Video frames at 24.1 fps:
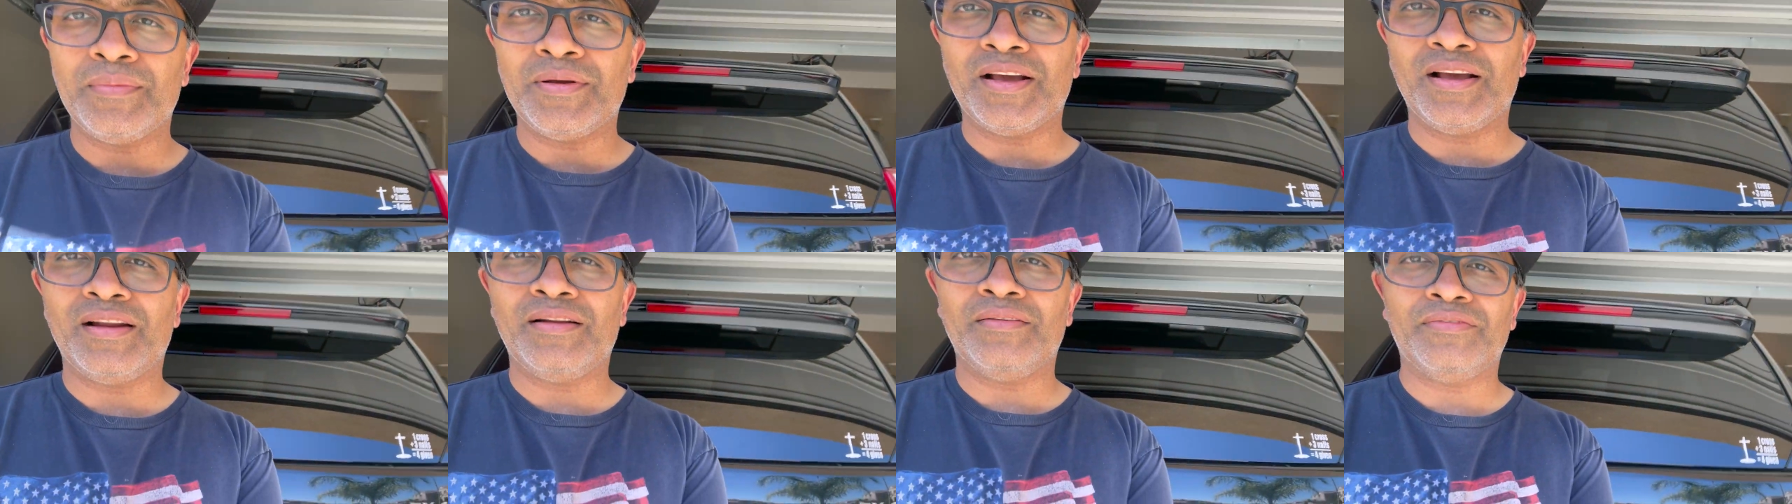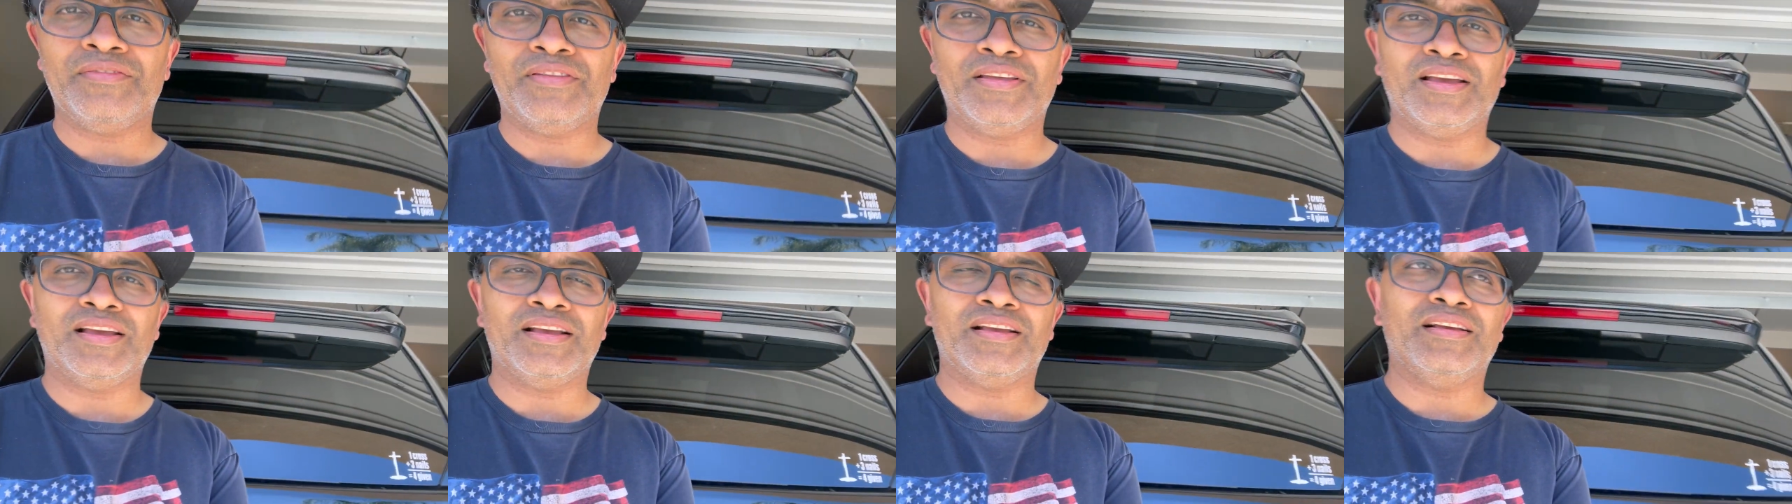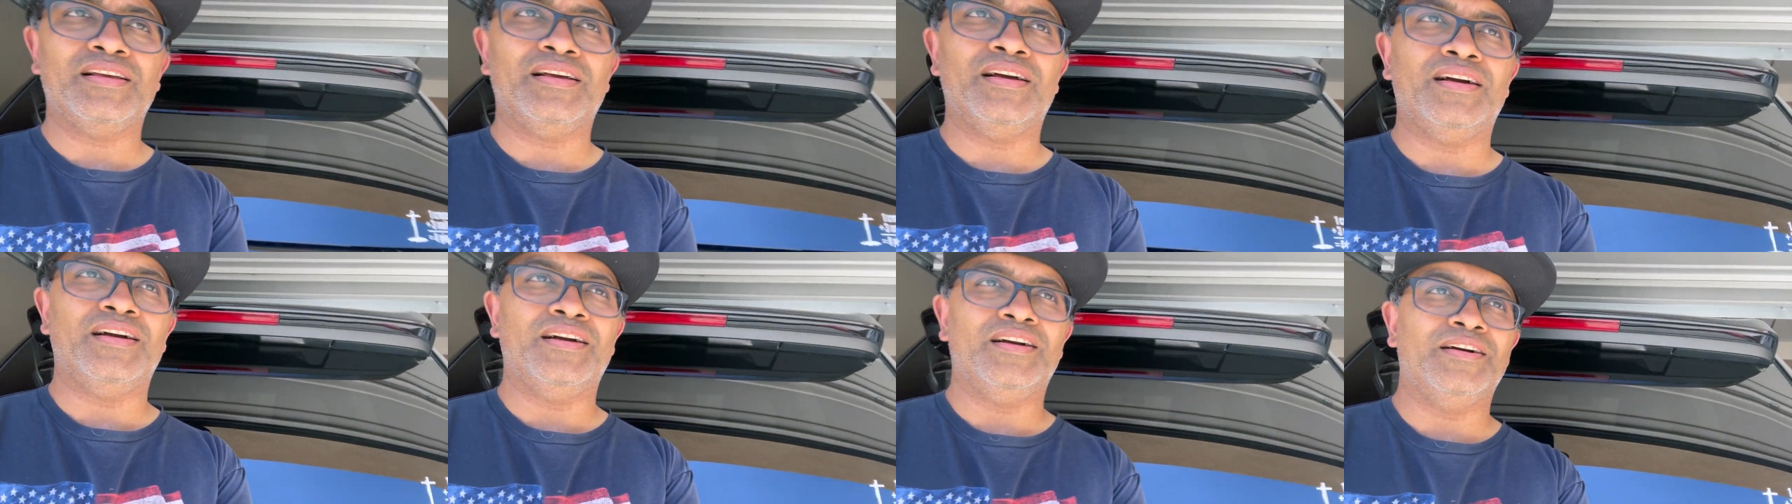kind of
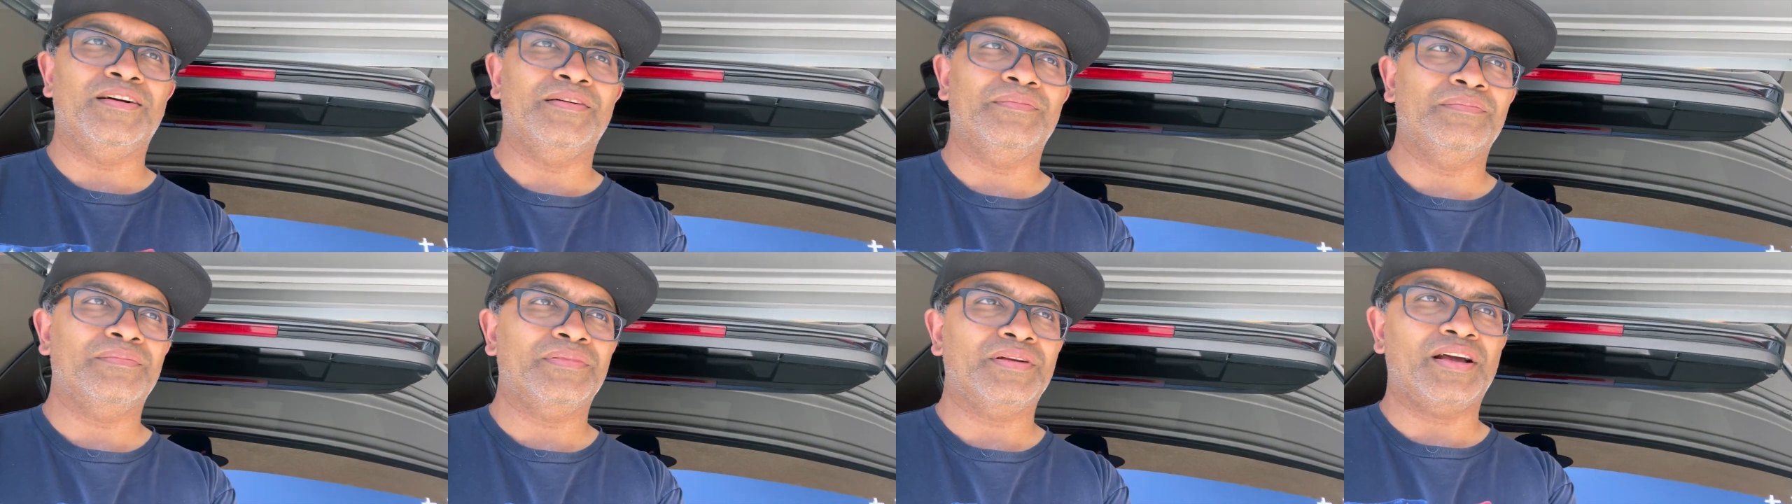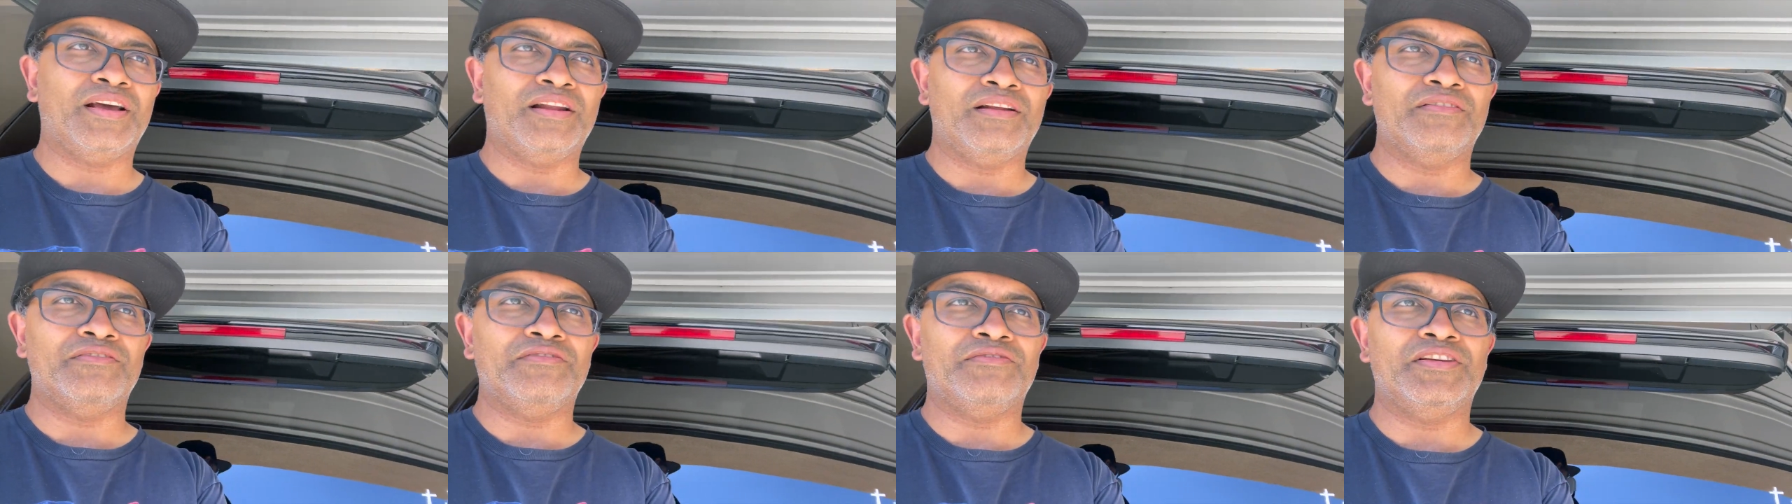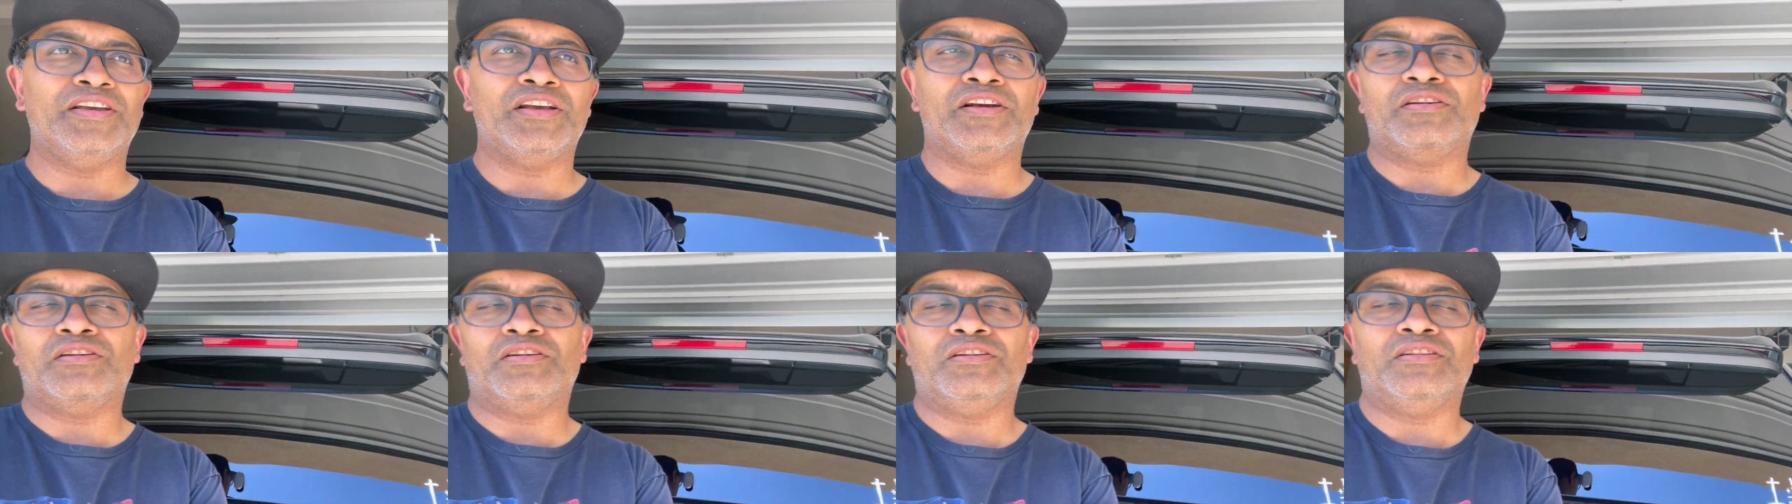thing, um, kind of
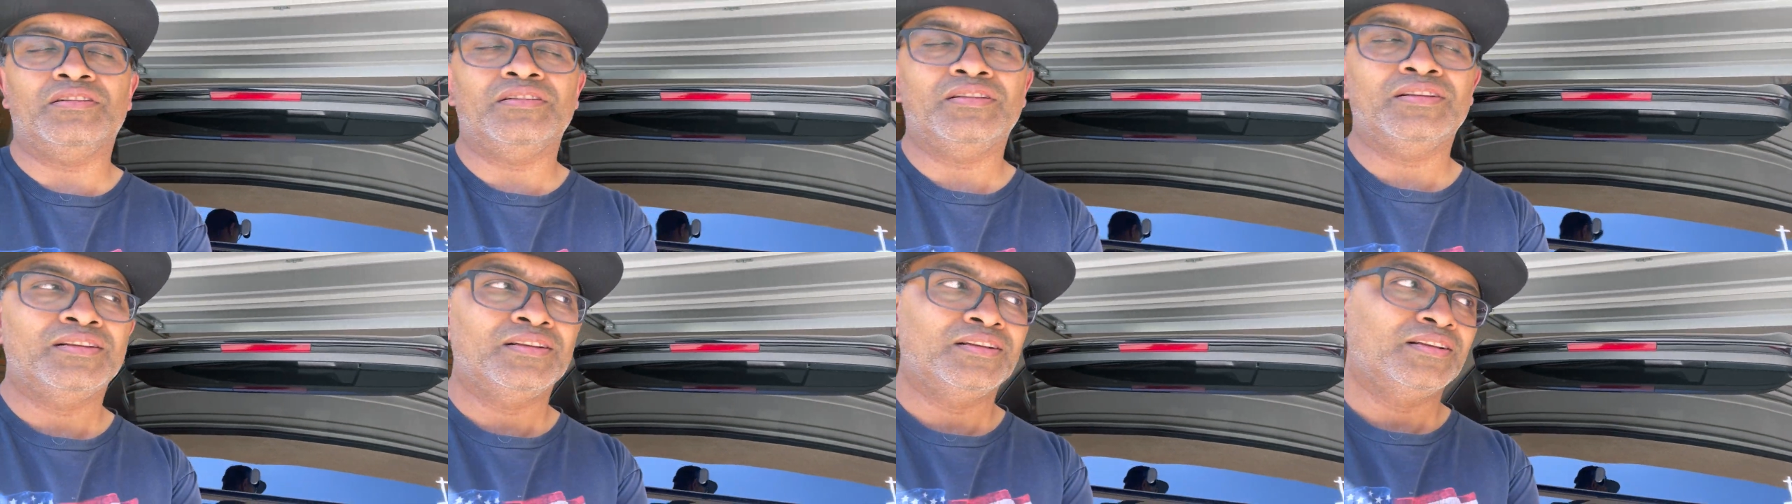vehicle.